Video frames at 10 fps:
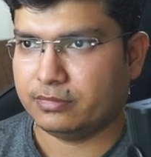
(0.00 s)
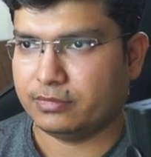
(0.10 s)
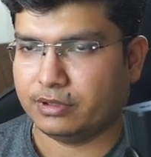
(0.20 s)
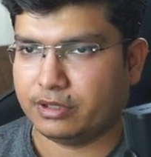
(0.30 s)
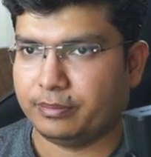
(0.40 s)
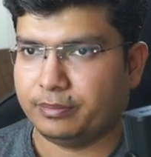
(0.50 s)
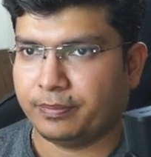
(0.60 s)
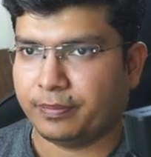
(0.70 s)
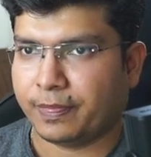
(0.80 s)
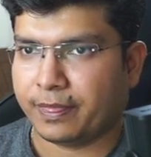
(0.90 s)
Okay,
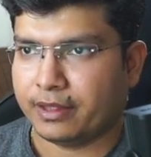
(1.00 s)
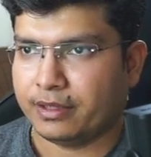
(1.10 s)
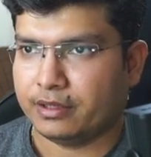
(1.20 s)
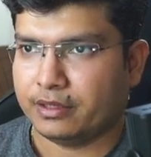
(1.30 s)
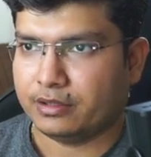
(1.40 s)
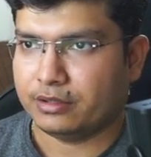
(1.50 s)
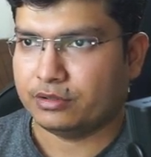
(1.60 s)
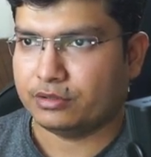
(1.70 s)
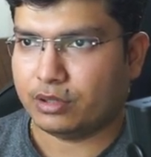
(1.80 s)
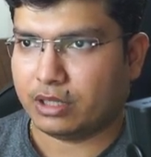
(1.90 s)

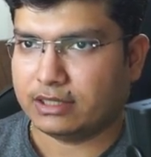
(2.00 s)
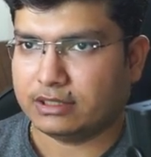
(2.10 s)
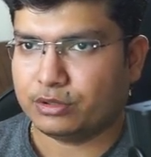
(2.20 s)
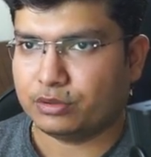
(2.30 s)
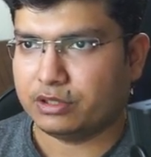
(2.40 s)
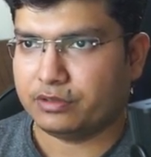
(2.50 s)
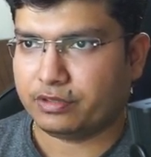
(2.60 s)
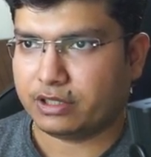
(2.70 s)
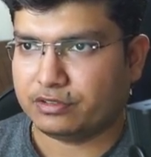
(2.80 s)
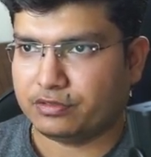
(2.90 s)
so answer to the
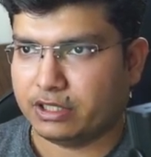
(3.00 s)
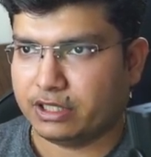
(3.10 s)
first one